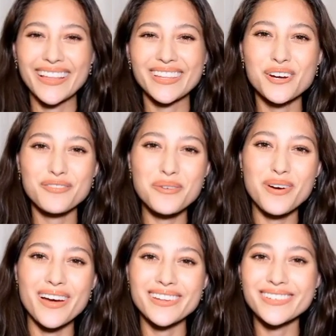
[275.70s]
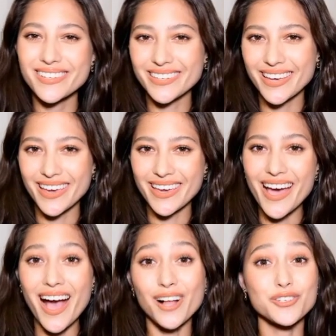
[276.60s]
Hello everyone! Today,
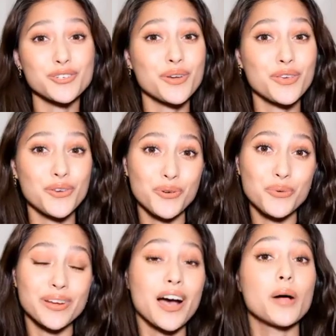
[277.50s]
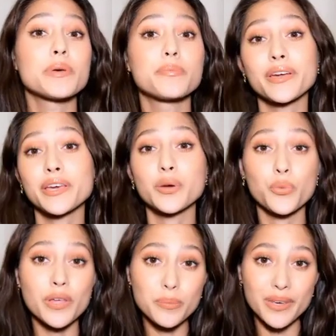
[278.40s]
I'll show you what I'll be bringing
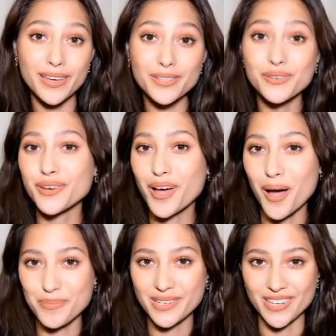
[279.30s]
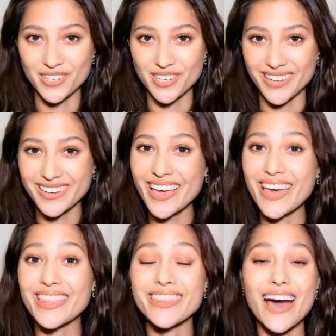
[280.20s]
with me to the competition,
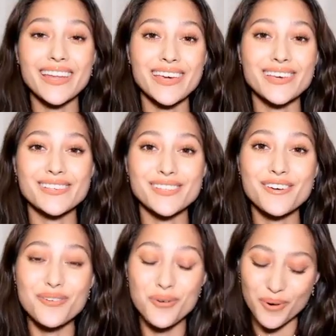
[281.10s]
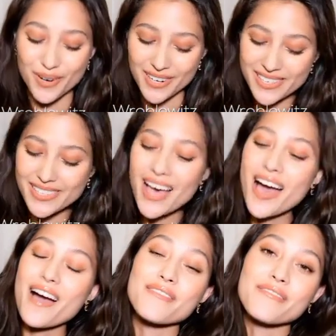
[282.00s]
and that is, of course,
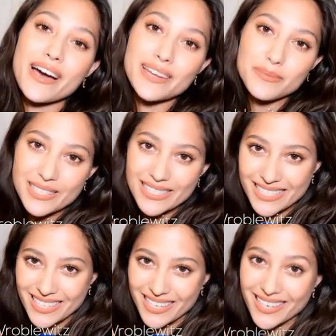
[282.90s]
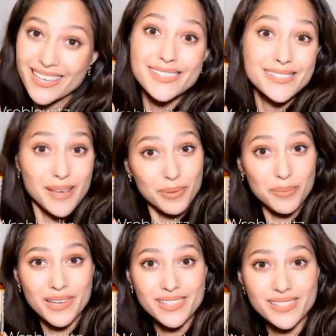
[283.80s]
vitamin C
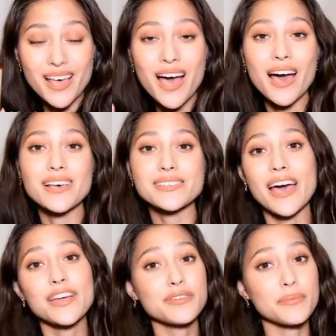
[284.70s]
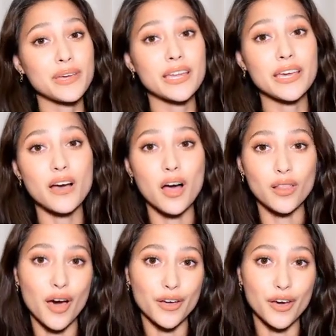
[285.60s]
supplements. Aside from eating a
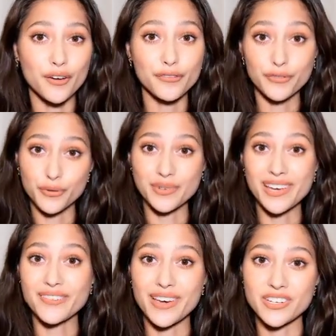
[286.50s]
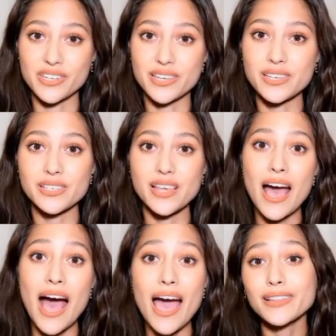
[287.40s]
lot of fruit and veggies,
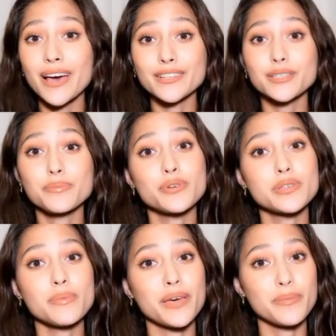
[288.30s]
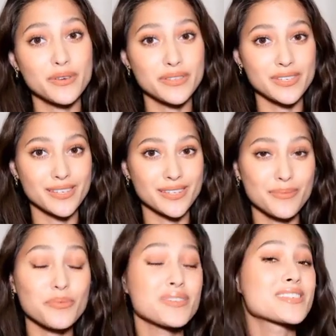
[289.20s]
I like to boost my immune
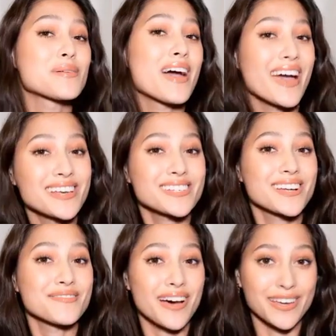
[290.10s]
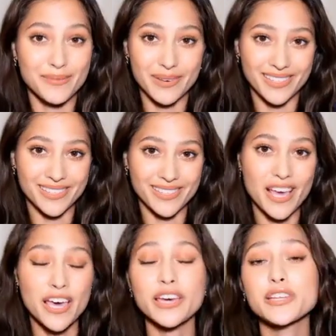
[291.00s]
system with some extra vitamins.
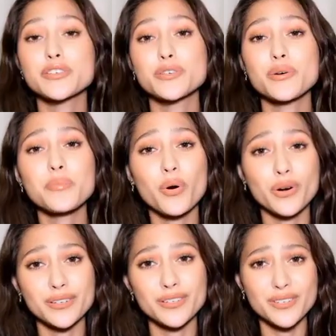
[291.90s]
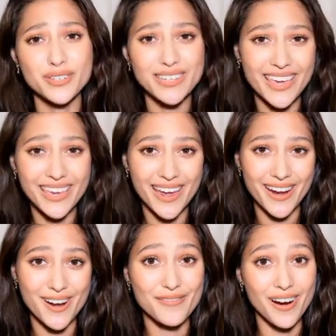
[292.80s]
It is so important to take
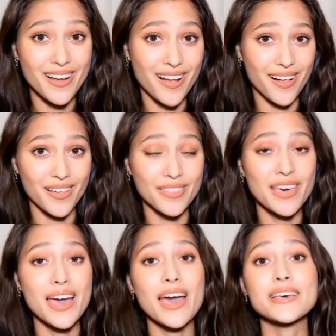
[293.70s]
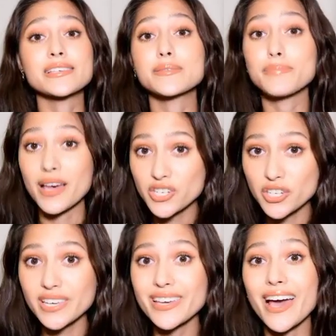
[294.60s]
care of our health,
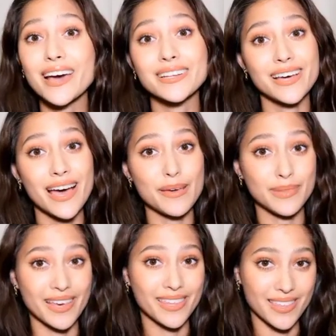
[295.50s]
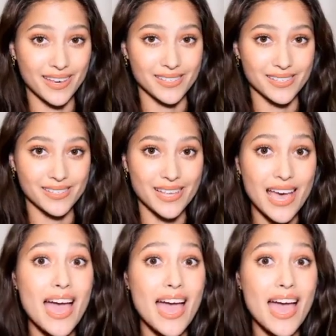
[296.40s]
especially at a time like this.